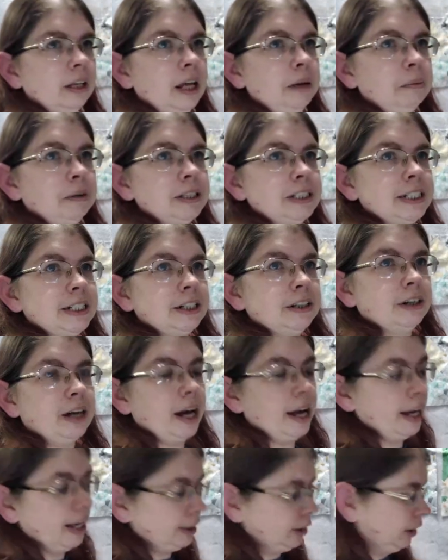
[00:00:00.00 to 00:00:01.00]
labels here,
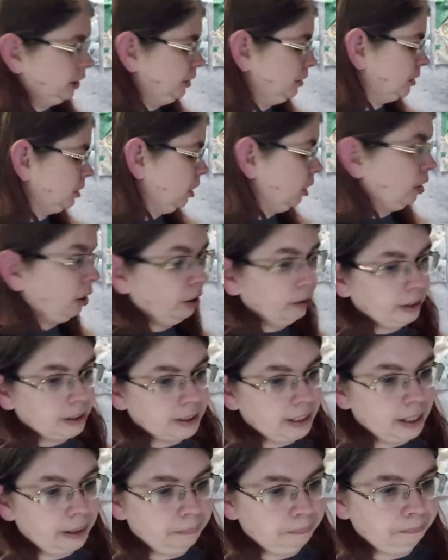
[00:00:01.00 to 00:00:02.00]
I have to use all the
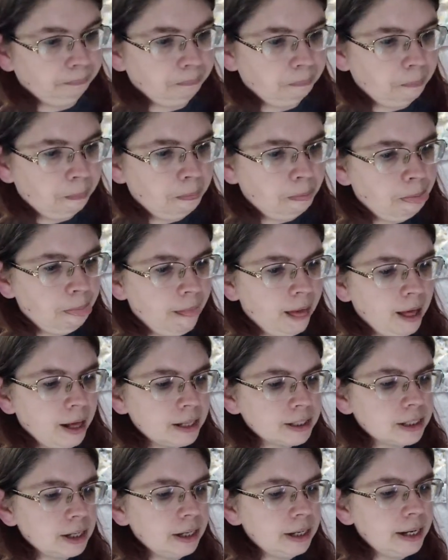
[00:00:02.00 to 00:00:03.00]
time.
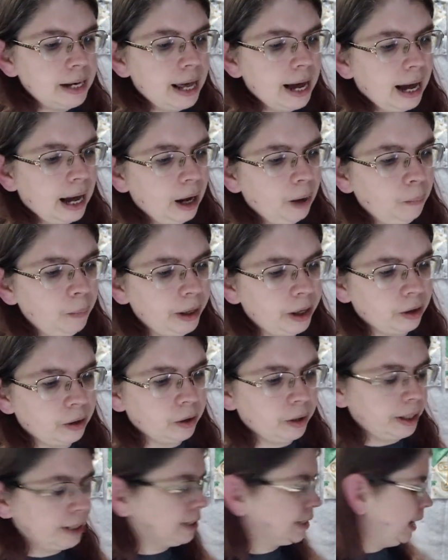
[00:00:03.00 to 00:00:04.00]
So now we are going to